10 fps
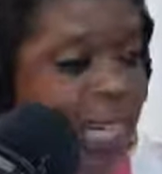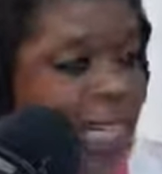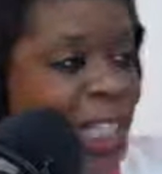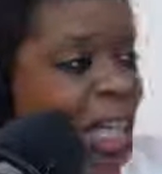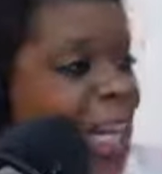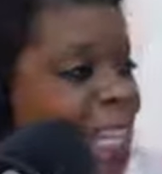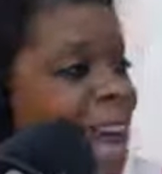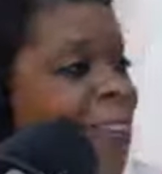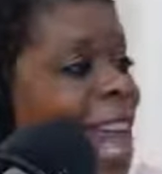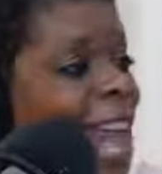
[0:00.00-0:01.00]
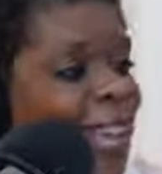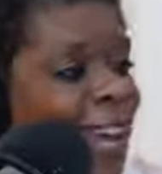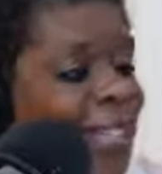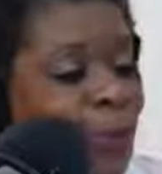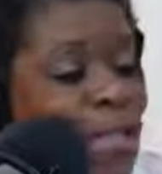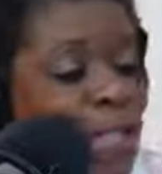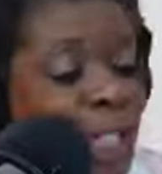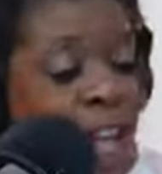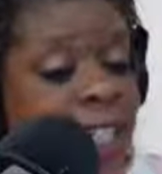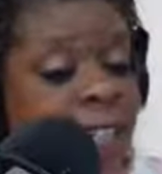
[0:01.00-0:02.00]
we can shut down airlines, we can
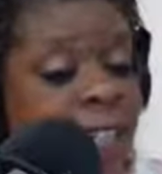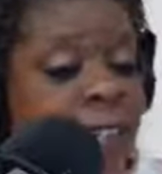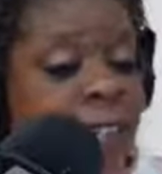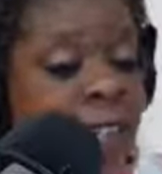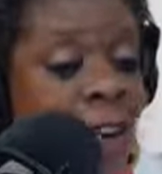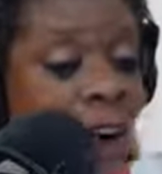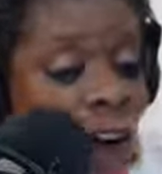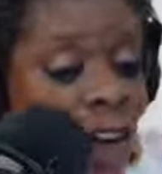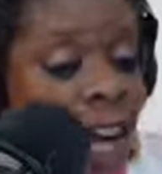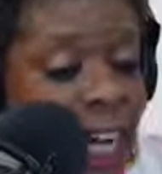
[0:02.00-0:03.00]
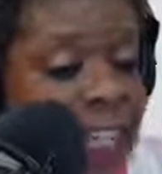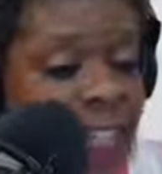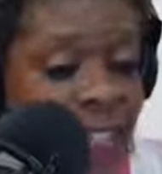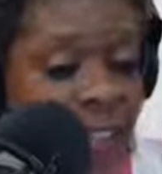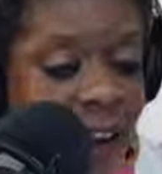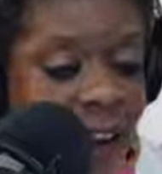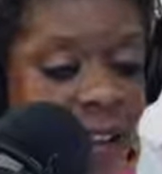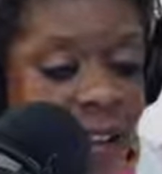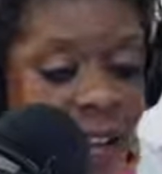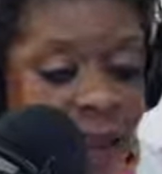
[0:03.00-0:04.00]
shut down all kinds of stuff.
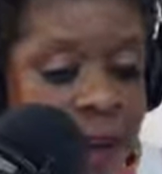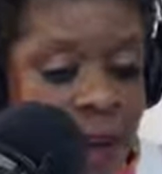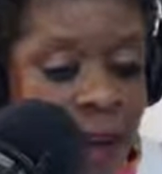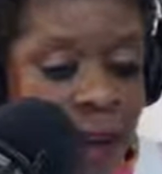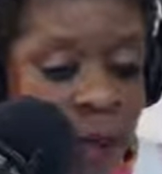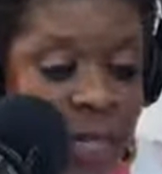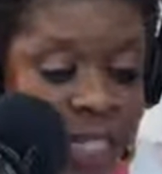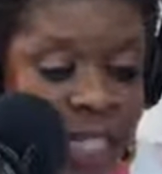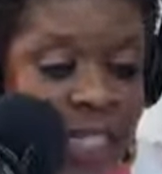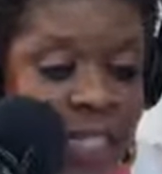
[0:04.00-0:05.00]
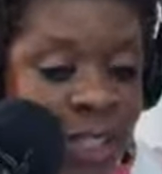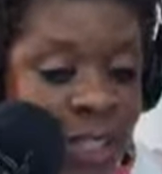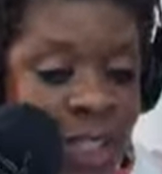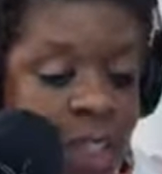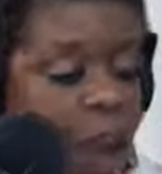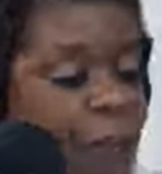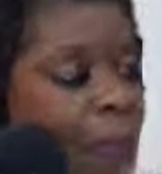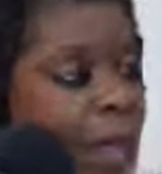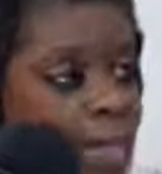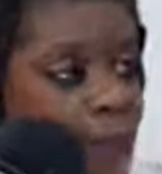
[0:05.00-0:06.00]
But we need to stop
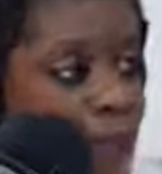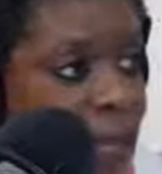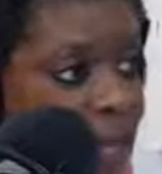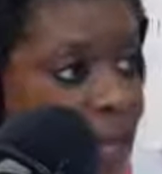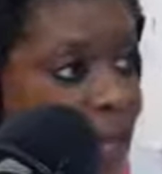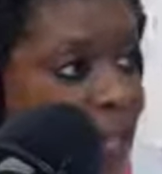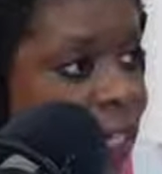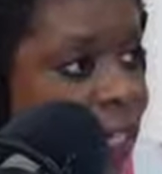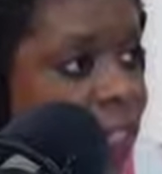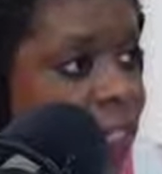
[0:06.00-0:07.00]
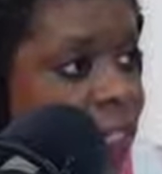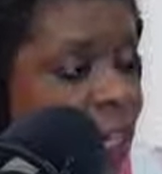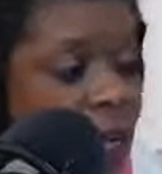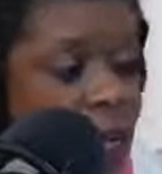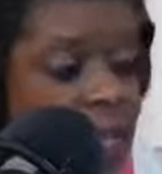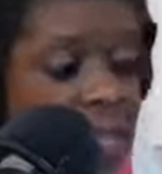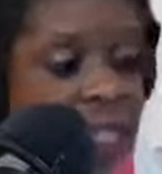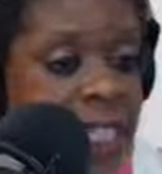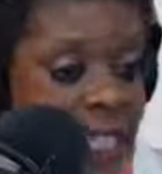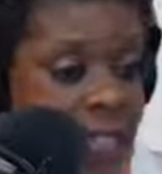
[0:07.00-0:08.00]
bickering and we really
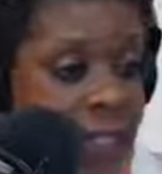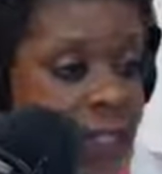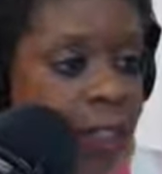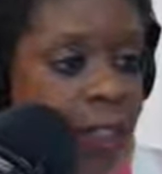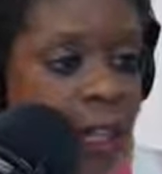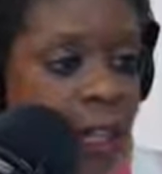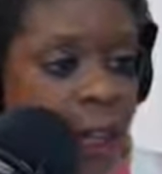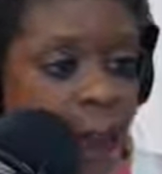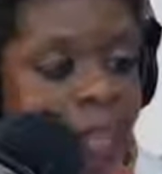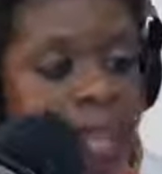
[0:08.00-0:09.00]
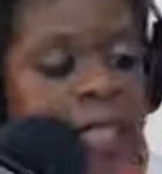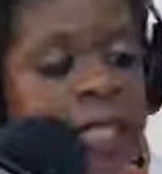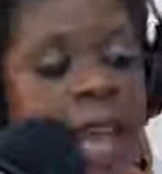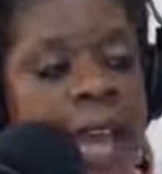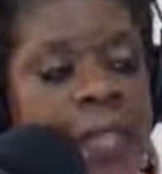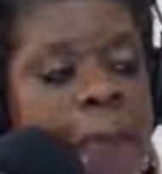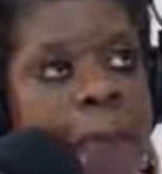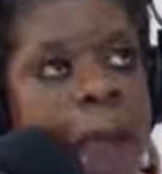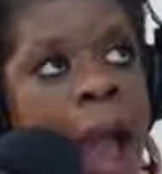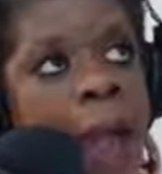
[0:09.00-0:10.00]
need to I mean it's it's
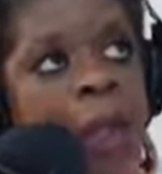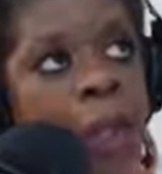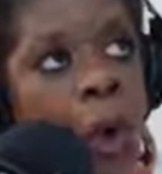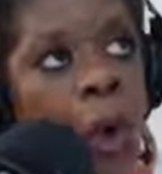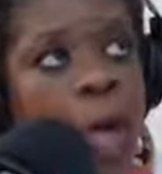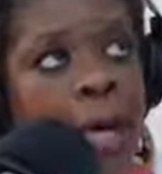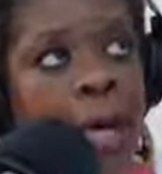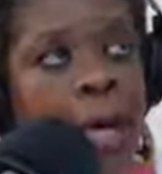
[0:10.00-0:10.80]
I'm sure